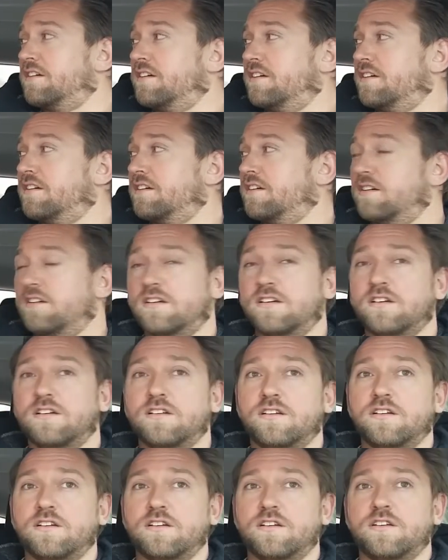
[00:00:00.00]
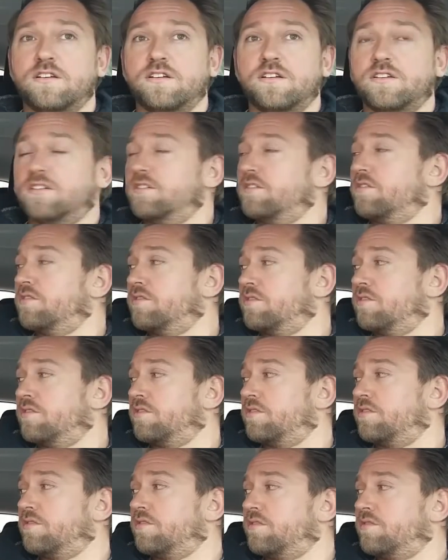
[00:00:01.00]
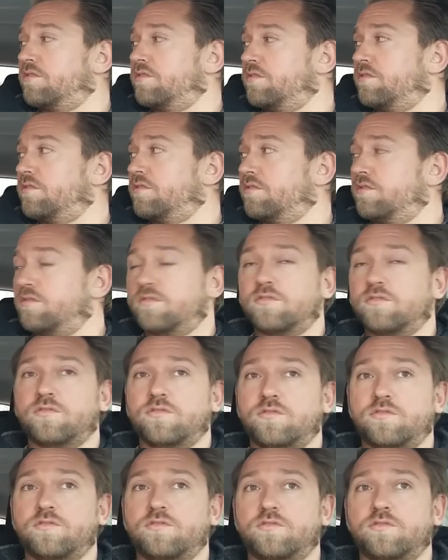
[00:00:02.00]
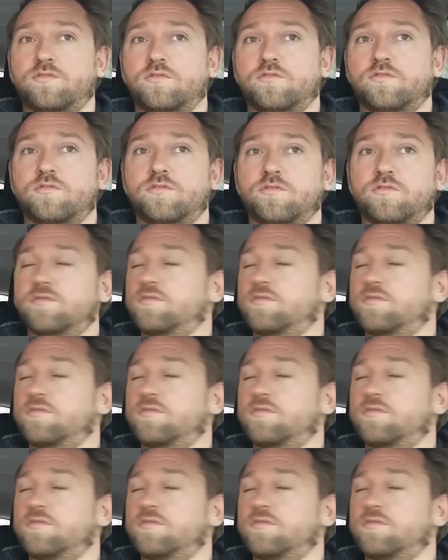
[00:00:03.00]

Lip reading: No words are spoken by the person on screen.